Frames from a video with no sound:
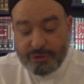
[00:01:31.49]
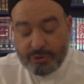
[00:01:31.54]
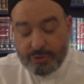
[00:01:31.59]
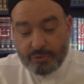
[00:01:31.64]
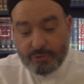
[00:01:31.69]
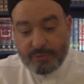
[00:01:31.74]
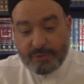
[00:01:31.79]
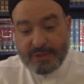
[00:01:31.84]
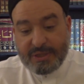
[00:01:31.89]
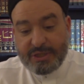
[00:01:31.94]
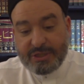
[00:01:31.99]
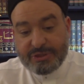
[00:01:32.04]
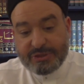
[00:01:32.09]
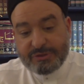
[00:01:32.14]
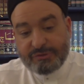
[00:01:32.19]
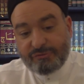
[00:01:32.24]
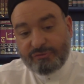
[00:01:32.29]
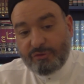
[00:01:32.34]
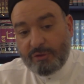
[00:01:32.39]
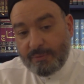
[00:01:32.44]
you
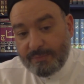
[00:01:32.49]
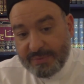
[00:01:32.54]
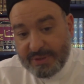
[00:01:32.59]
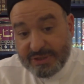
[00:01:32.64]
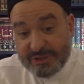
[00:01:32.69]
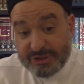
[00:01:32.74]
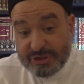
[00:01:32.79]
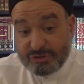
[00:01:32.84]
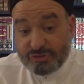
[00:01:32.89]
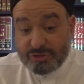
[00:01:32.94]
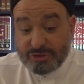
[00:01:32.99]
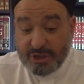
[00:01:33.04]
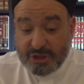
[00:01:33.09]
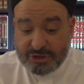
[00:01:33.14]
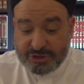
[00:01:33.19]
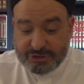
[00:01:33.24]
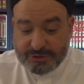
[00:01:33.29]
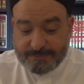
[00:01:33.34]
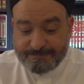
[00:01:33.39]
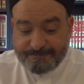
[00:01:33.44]
is from his
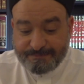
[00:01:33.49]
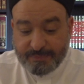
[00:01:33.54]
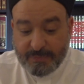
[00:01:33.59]
introduction.